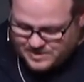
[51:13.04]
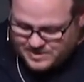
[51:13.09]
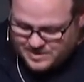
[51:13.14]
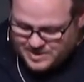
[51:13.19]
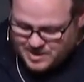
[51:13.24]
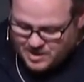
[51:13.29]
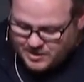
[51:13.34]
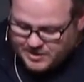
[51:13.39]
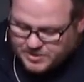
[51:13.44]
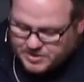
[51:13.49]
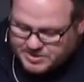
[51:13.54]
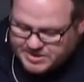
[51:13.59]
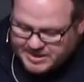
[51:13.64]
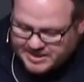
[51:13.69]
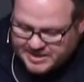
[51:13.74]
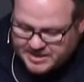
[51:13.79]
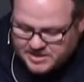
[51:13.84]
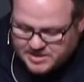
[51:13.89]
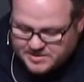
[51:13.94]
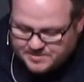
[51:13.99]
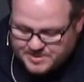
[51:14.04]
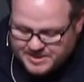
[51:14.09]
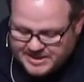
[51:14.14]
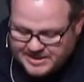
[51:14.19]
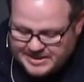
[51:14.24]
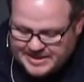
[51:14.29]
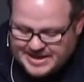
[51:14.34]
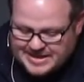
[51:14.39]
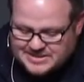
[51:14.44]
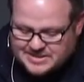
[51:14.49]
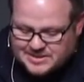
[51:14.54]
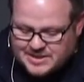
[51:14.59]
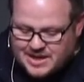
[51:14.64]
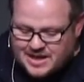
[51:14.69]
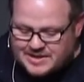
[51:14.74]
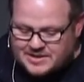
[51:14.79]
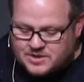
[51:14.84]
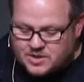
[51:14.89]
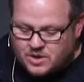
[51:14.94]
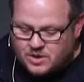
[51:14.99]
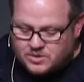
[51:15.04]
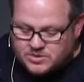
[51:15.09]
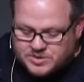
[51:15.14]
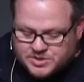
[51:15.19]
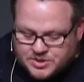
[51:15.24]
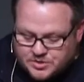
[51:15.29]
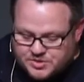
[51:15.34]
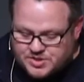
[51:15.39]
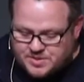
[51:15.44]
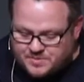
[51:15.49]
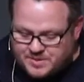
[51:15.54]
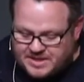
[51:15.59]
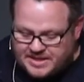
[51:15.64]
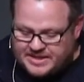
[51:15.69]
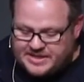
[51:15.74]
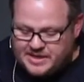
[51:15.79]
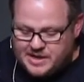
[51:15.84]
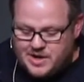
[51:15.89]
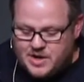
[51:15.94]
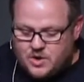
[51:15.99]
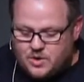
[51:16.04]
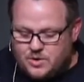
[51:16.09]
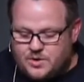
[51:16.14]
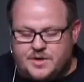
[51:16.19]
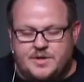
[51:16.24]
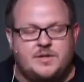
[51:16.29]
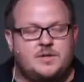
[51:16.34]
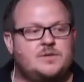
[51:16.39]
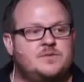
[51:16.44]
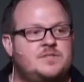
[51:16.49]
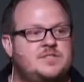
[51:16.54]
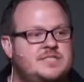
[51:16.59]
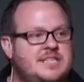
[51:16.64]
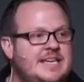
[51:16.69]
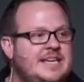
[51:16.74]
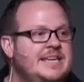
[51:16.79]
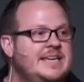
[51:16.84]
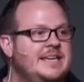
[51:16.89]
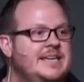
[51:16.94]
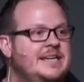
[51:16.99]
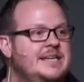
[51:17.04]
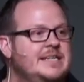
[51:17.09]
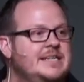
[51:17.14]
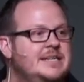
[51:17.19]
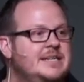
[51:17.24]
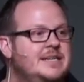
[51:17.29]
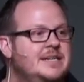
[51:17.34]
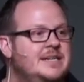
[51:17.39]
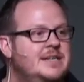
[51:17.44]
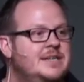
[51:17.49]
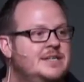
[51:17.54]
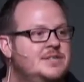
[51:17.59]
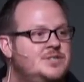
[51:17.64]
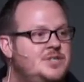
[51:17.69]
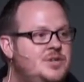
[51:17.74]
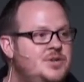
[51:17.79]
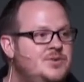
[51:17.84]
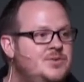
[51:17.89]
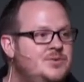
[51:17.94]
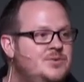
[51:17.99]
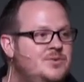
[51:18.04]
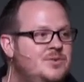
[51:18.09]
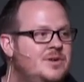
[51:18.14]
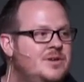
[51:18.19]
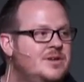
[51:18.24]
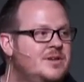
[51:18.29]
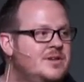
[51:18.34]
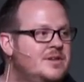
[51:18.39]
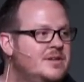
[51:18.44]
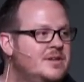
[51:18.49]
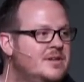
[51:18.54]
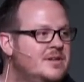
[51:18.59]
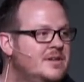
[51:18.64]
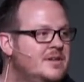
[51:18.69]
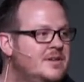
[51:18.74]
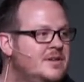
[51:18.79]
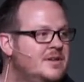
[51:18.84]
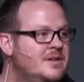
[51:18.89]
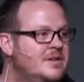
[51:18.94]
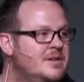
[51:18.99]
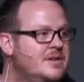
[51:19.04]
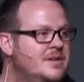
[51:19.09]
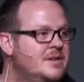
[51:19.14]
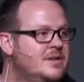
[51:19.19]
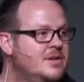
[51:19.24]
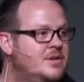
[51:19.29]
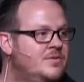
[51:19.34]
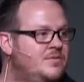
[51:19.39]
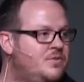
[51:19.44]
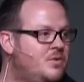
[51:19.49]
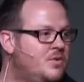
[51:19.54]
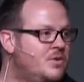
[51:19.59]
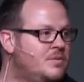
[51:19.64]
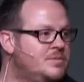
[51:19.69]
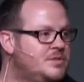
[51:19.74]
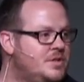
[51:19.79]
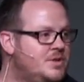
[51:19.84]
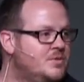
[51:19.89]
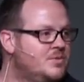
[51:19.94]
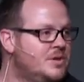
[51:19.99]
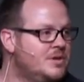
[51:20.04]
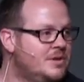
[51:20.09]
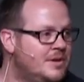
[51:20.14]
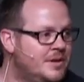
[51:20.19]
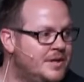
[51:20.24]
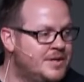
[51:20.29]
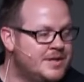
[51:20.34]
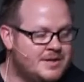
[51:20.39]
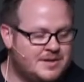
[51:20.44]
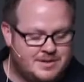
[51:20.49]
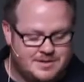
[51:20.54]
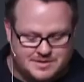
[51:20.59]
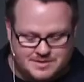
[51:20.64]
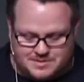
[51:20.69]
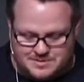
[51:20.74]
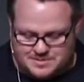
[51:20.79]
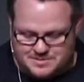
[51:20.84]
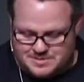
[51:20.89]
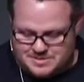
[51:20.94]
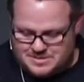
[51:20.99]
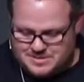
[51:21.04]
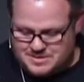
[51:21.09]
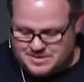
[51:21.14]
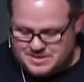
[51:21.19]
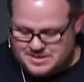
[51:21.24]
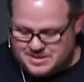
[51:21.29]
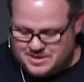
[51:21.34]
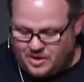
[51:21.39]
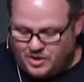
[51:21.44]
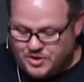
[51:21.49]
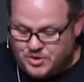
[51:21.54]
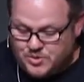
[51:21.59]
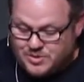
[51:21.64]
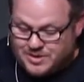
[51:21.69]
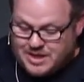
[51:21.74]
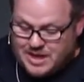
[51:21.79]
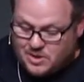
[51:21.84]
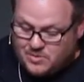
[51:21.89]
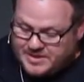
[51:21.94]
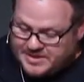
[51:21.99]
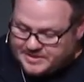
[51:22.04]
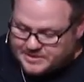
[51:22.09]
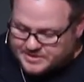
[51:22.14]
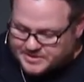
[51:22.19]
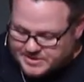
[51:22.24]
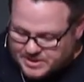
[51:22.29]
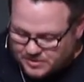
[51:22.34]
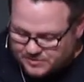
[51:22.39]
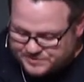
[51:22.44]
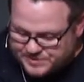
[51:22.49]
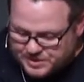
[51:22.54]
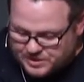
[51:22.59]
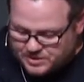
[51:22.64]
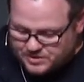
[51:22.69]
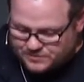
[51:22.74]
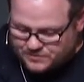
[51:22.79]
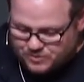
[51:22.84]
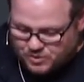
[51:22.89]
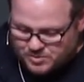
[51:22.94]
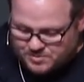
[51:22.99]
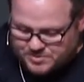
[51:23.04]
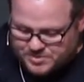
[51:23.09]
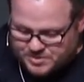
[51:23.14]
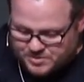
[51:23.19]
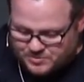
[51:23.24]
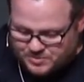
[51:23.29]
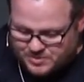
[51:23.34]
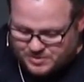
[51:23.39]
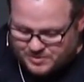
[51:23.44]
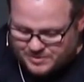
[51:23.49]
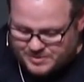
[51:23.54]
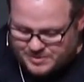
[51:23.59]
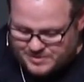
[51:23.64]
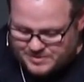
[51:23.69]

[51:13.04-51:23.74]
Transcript: Are you seeking to be as God calls you to be, or are you seeking to conform to the world? Are you allowing yourself to conform to the world?